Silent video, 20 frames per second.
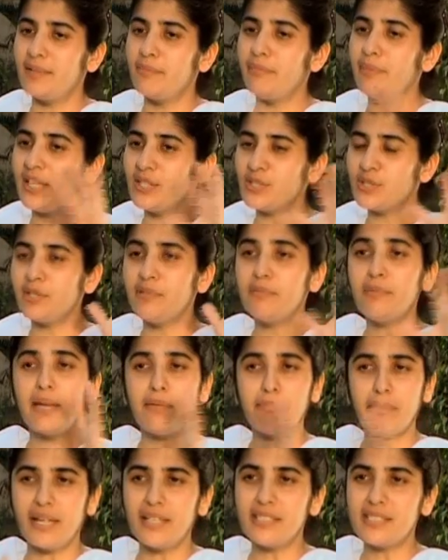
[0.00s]
Based on my
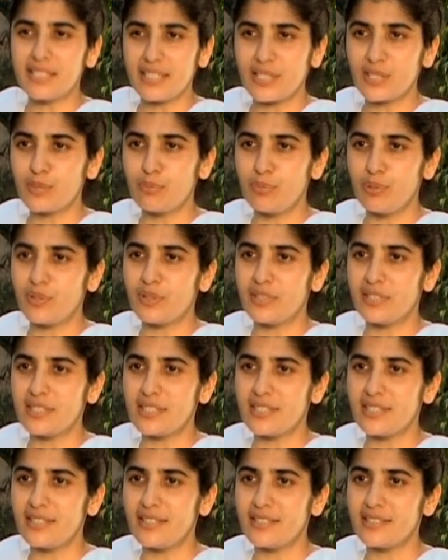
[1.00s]
past
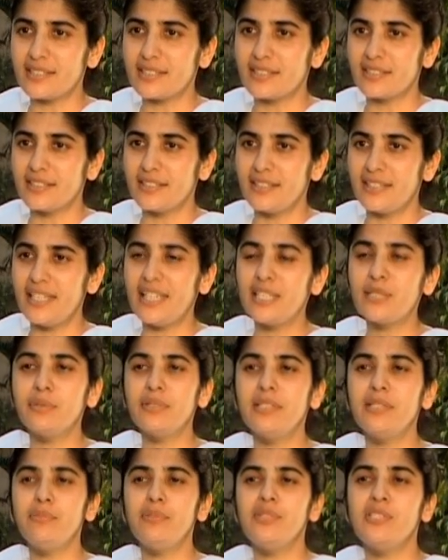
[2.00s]
experiences, it
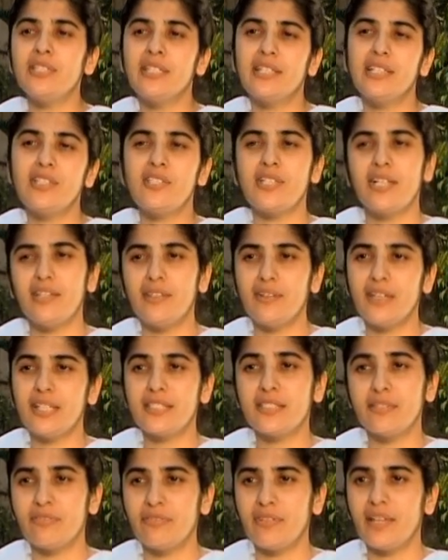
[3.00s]
will immediately
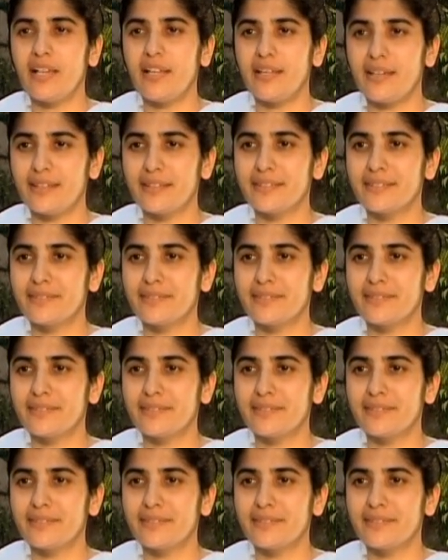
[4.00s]
generate a feeling.